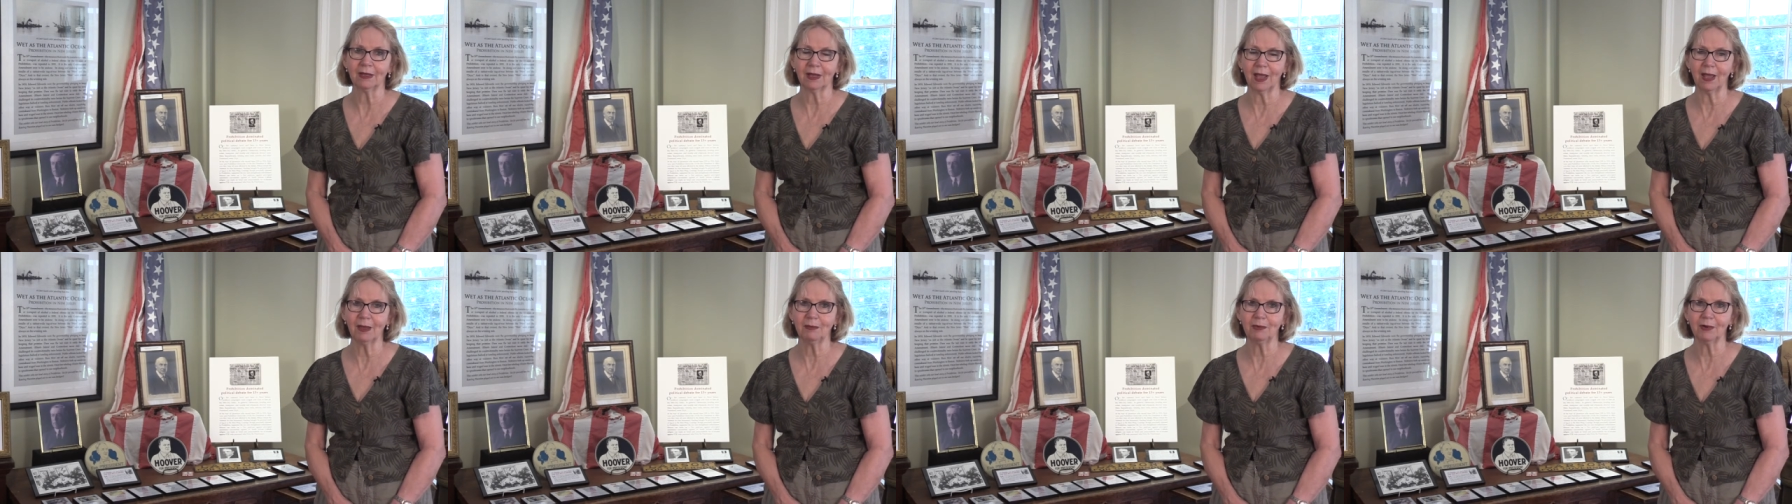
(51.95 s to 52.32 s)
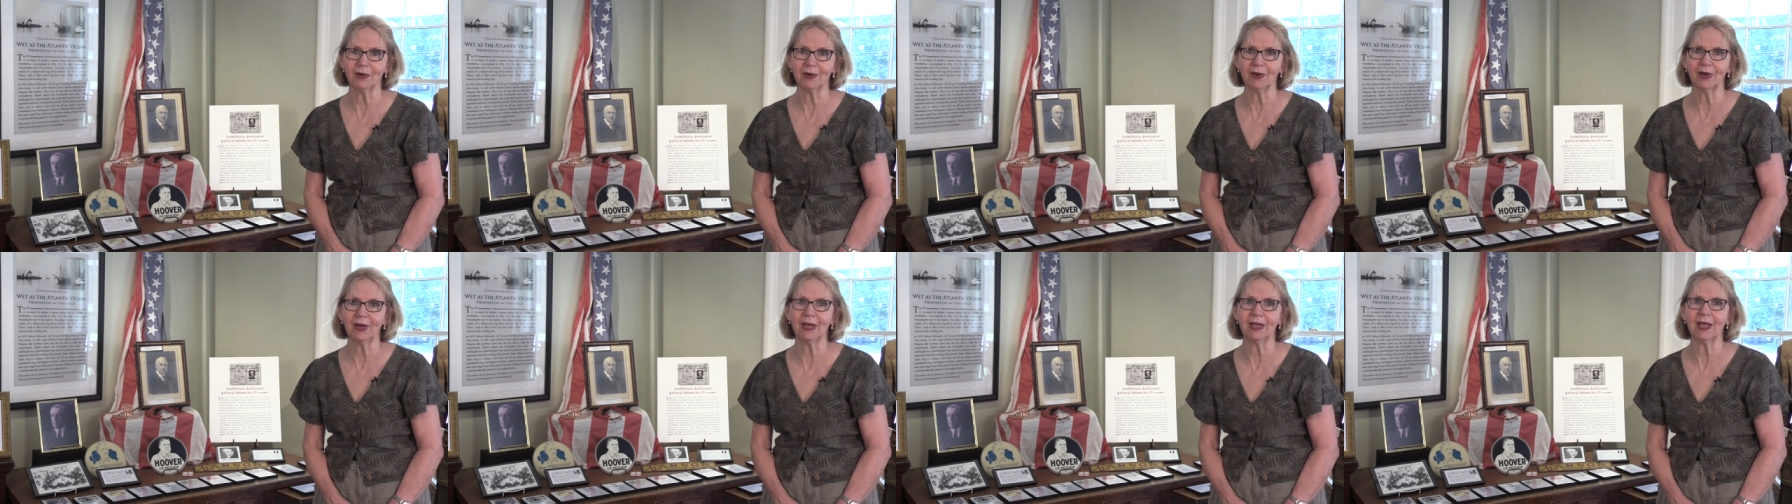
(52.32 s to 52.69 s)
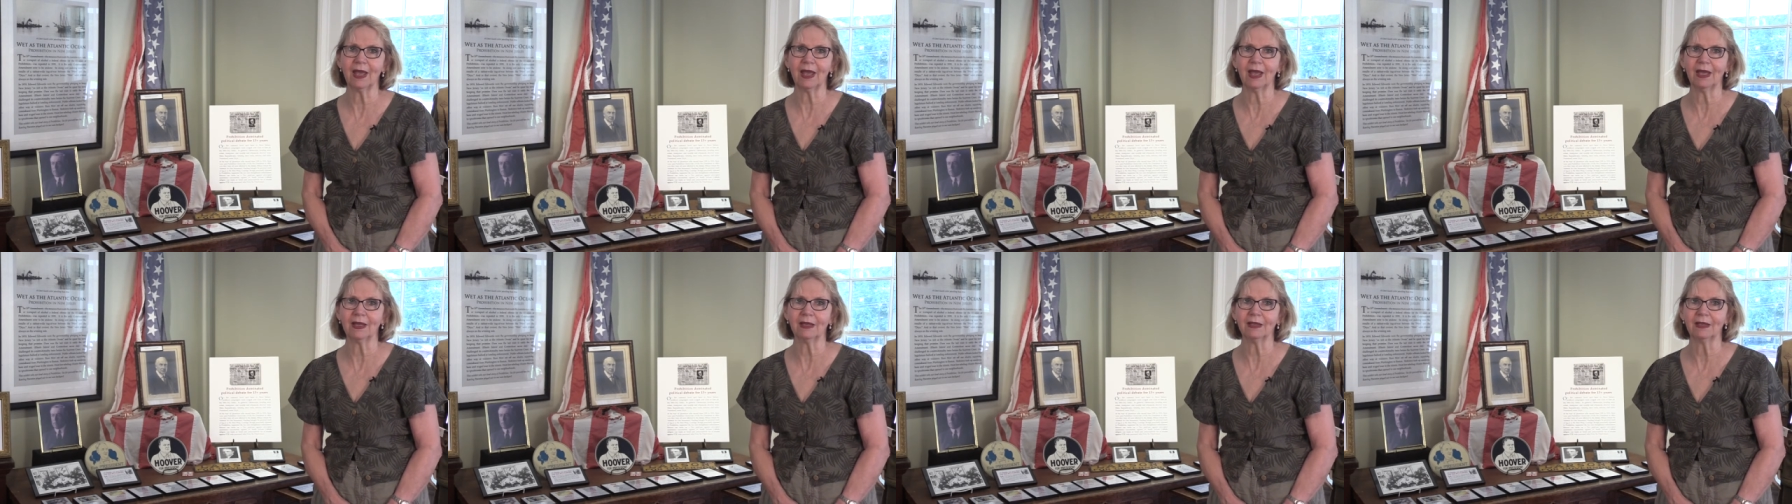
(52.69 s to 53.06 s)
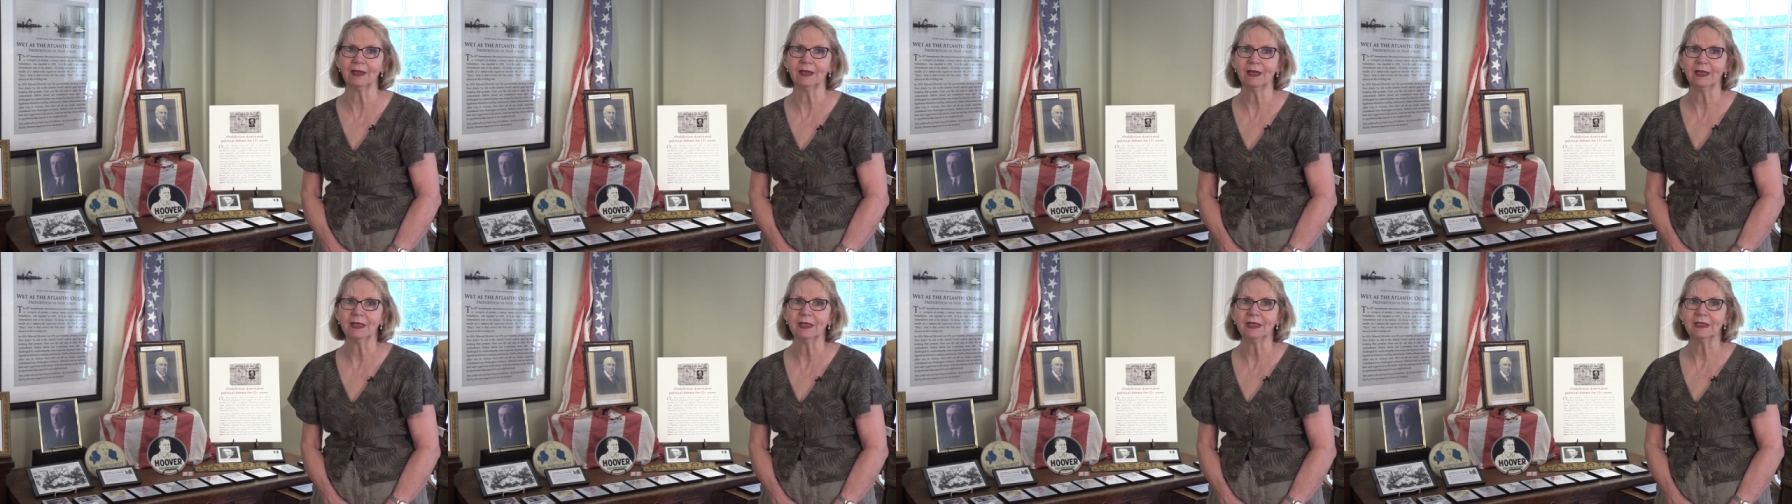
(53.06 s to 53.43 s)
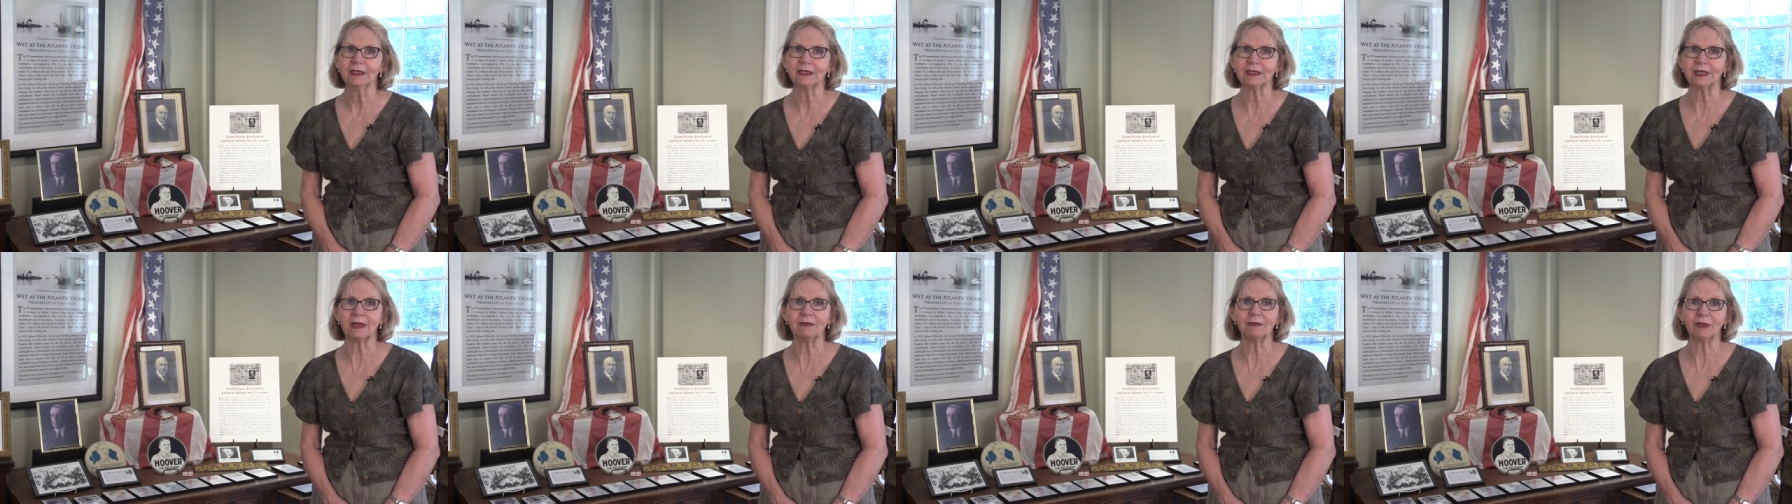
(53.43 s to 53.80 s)
Library at
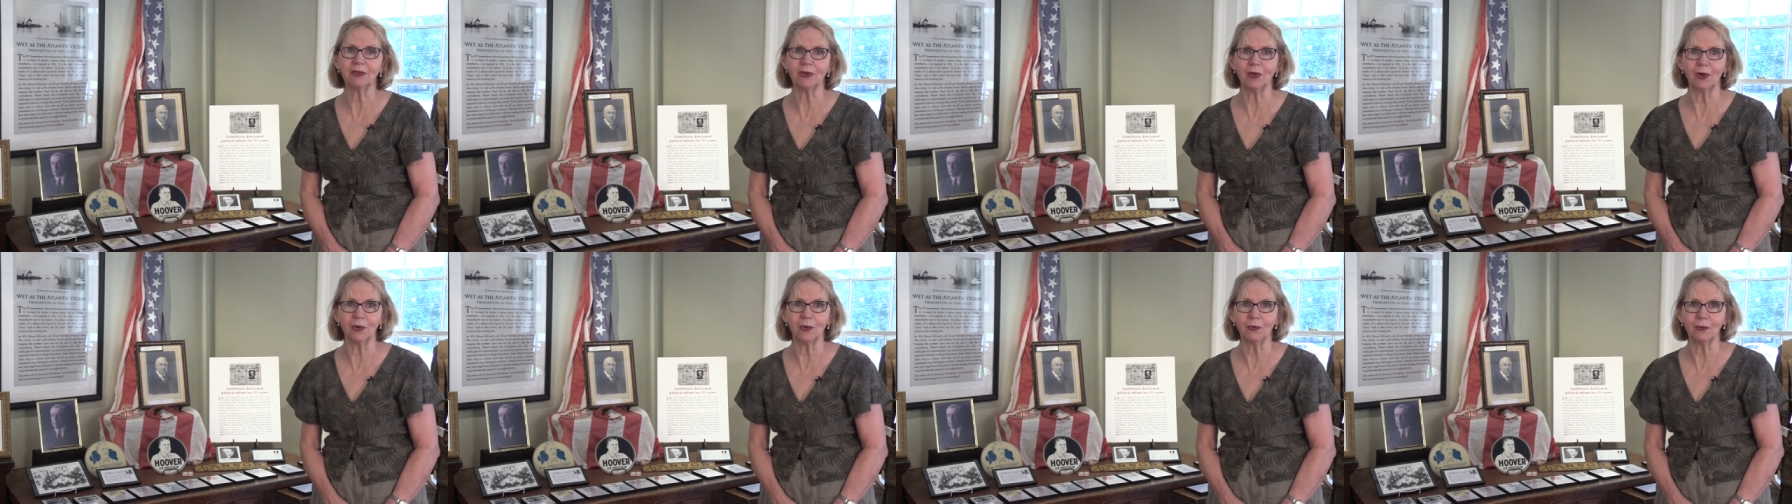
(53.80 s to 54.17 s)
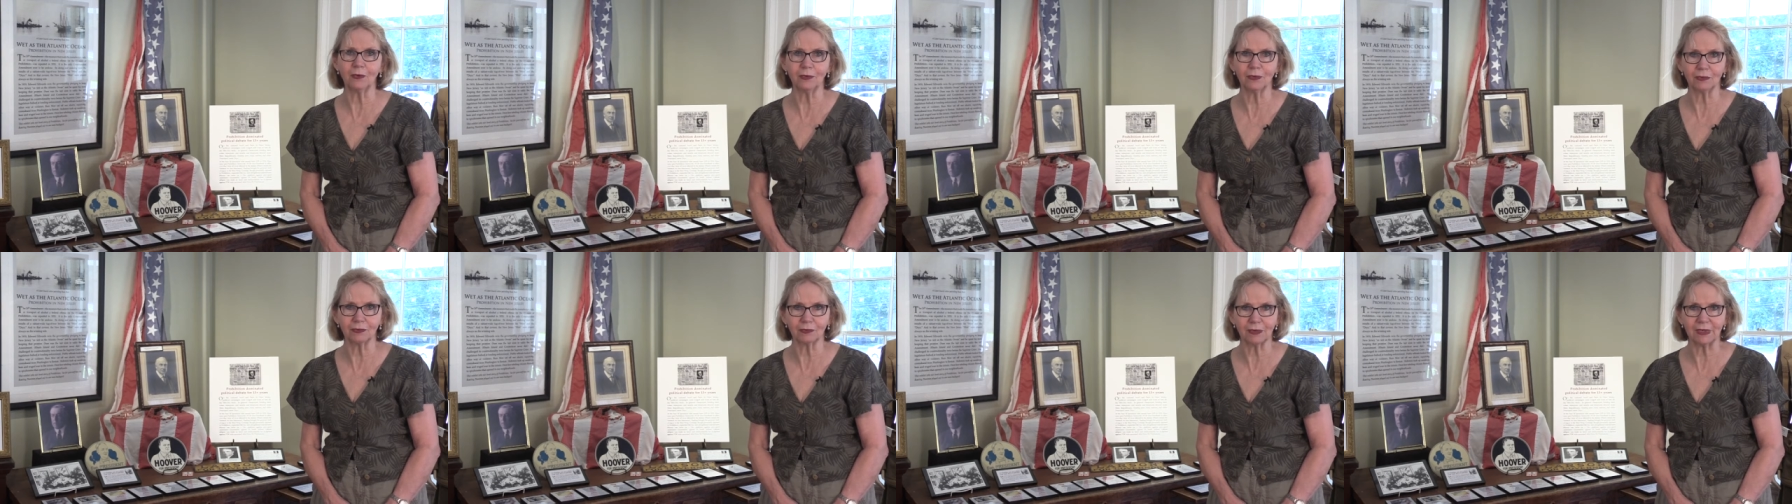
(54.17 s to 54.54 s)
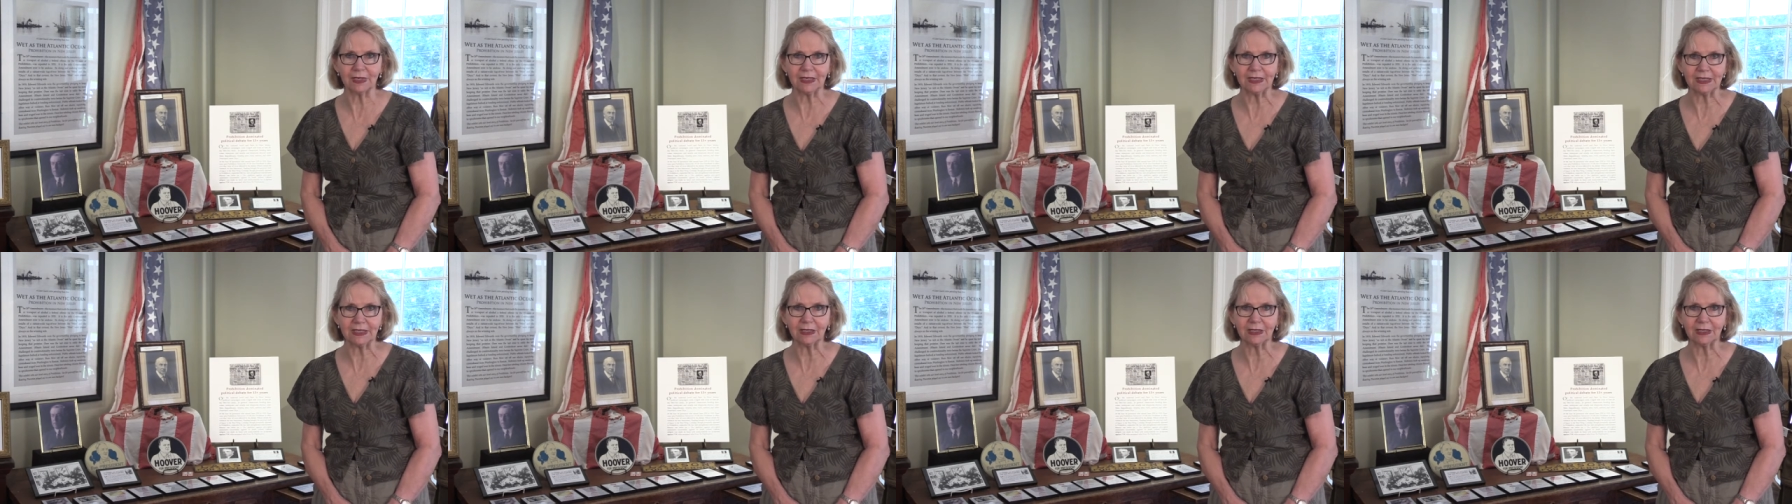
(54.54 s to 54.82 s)
703